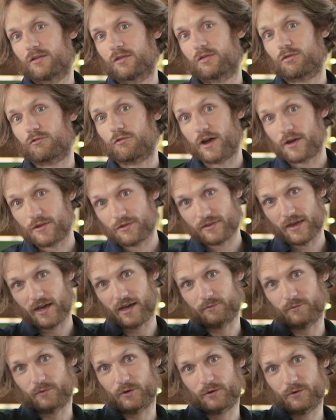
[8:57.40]
Thrice
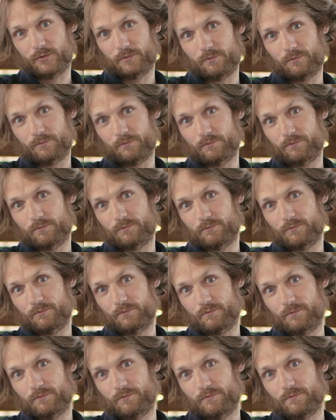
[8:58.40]
damned,
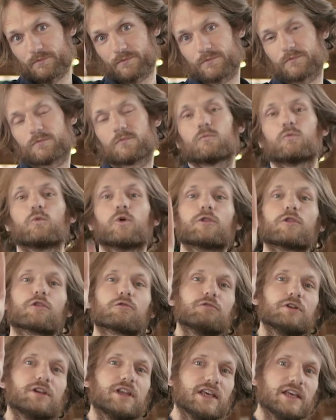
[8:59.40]

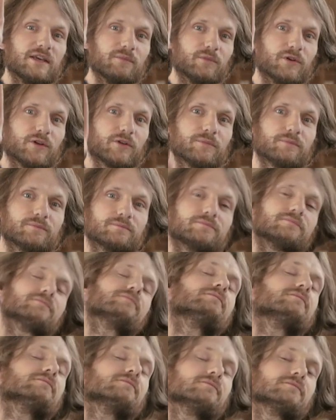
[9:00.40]
once redeemed,
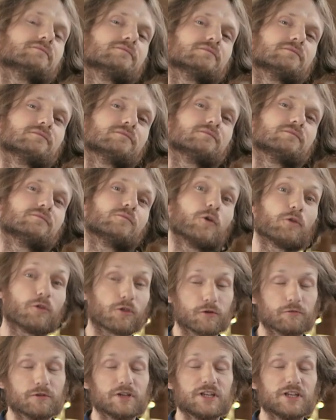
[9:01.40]
once a